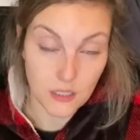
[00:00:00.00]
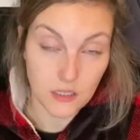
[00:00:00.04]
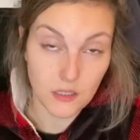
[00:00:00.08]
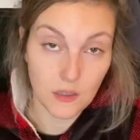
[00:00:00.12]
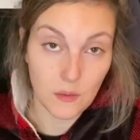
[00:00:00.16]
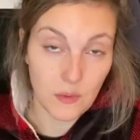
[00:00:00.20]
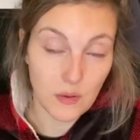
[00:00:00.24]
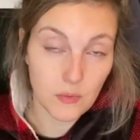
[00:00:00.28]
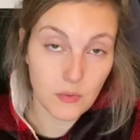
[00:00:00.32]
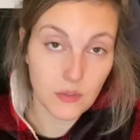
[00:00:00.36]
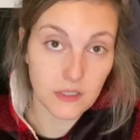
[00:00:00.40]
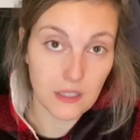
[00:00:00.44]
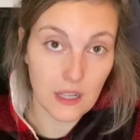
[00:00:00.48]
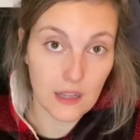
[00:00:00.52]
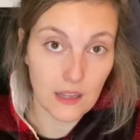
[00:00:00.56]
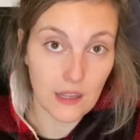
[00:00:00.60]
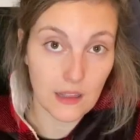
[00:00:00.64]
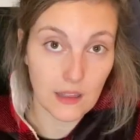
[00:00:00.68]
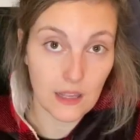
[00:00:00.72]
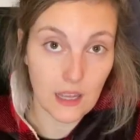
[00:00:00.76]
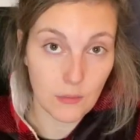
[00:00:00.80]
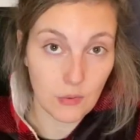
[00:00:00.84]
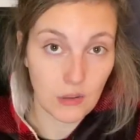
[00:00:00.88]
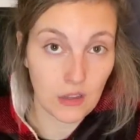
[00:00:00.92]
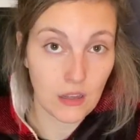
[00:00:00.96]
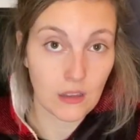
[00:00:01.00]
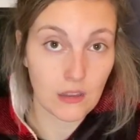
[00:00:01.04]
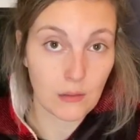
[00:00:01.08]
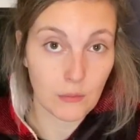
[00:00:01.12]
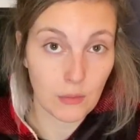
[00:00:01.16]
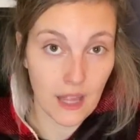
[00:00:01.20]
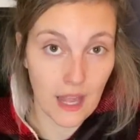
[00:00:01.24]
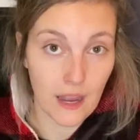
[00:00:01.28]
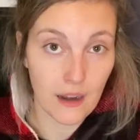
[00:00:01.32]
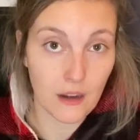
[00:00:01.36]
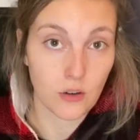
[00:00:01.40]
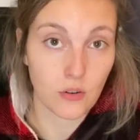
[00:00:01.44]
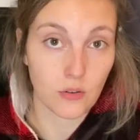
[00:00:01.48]
Some people say that labeling The
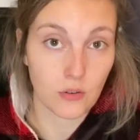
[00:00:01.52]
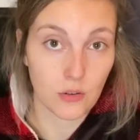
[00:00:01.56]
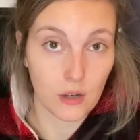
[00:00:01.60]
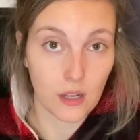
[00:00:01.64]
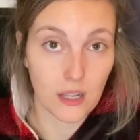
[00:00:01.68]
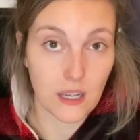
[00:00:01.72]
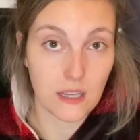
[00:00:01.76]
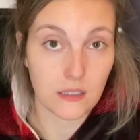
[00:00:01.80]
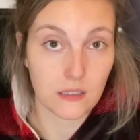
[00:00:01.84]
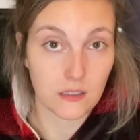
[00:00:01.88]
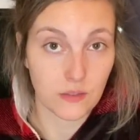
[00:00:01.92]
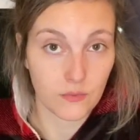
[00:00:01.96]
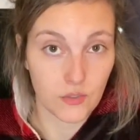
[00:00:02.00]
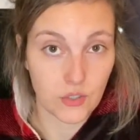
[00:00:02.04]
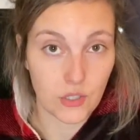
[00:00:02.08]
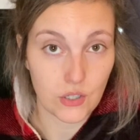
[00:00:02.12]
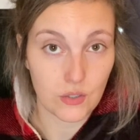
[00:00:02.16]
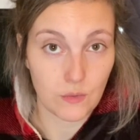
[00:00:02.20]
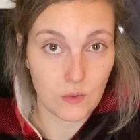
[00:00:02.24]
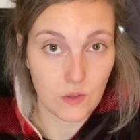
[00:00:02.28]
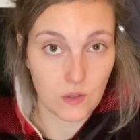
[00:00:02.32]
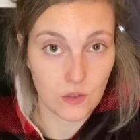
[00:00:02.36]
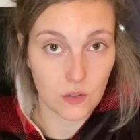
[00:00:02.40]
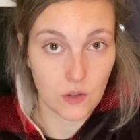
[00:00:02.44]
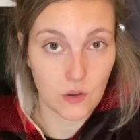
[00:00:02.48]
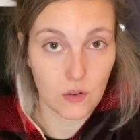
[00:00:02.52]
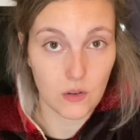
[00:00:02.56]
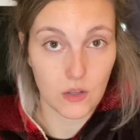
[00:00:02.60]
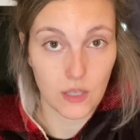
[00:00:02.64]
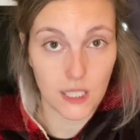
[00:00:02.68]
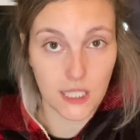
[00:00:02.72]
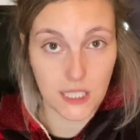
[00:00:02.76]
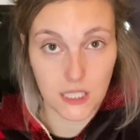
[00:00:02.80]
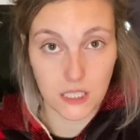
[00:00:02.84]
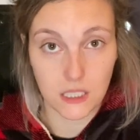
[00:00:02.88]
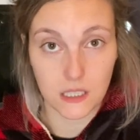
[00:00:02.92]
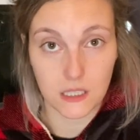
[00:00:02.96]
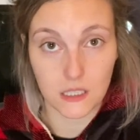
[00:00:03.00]
Black Crook as the first musical
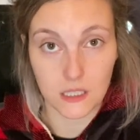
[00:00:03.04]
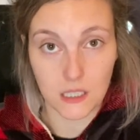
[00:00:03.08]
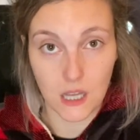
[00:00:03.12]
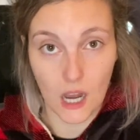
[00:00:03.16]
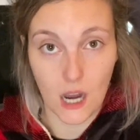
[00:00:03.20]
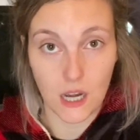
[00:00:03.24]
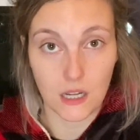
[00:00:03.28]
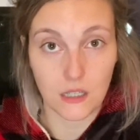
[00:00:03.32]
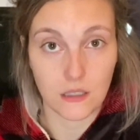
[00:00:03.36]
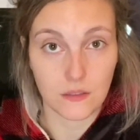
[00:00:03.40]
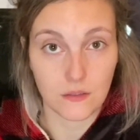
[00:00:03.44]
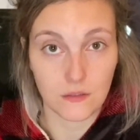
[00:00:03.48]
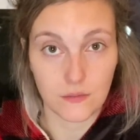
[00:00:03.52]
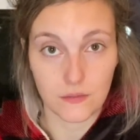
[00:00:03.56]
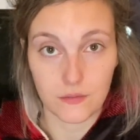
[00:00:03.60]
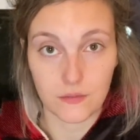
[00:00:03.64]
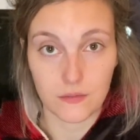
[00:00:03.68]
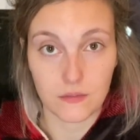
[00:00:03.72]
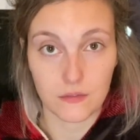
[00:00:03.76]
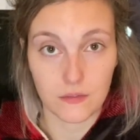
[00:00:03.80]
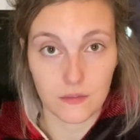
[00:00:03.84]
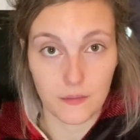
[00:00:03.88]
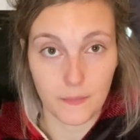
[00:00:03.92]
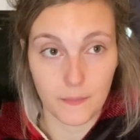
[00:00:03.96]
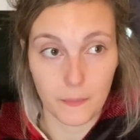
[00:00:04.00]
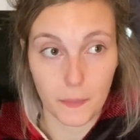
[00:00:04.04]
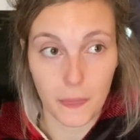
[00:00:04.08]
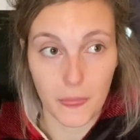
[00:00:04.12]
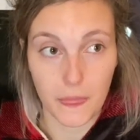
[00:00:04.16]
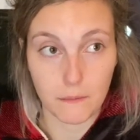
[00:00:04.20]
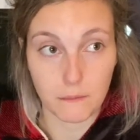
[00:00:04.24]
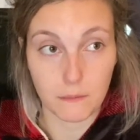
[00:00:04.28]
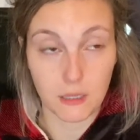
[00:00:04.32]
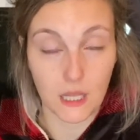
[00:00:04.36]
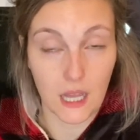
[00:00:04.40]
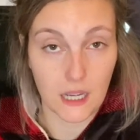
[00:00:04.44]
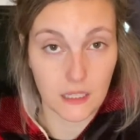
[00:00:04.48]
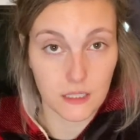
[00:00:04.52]
is kind of
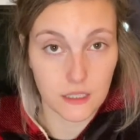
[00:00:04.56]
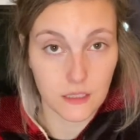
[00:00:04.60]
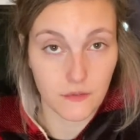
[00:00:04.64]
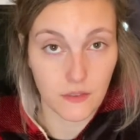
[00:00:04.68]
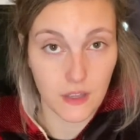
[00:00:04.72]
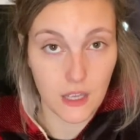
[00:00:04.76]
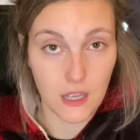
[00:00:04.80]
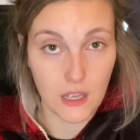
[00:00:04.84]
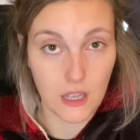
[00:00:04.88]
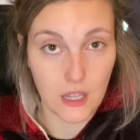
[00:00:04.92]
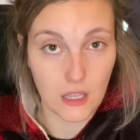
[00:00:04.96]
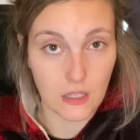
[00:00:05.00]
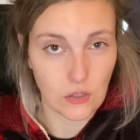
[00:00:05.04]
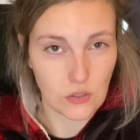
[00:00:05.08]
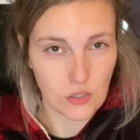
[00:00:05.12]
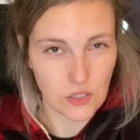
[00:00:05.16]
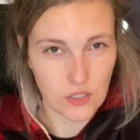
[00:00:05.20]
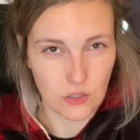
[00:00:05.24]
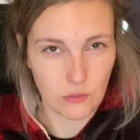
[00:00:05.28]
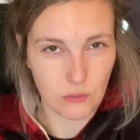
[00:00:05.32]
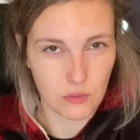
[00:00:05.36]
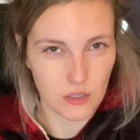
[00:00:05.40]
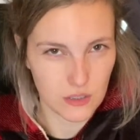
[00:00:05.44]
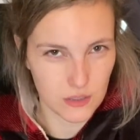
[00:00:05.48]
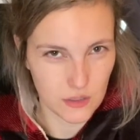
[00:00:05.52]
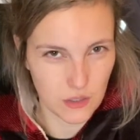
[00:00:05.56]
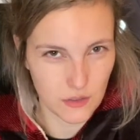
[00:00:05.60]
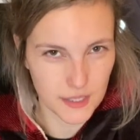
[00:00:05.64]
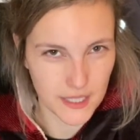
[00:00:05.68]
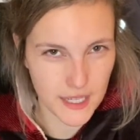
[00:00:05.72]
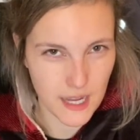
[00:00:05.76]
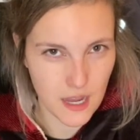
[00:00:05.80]
blasphemy and also insulting.